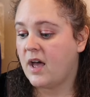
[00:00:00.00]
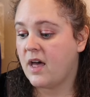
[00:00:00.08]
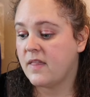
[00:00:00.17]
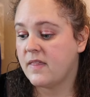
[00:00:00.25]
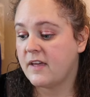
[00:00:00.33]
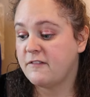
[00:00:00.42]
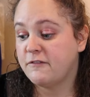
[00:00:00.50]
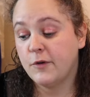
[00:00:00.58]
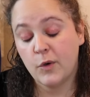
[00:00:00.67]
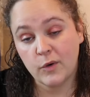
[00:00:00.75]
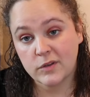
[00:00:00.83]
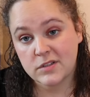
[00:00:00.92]
And they
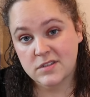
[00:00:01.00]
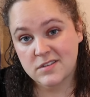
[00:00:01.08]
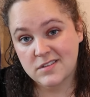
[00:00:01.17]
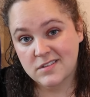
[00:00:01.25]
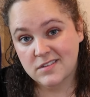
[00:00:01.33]
fought,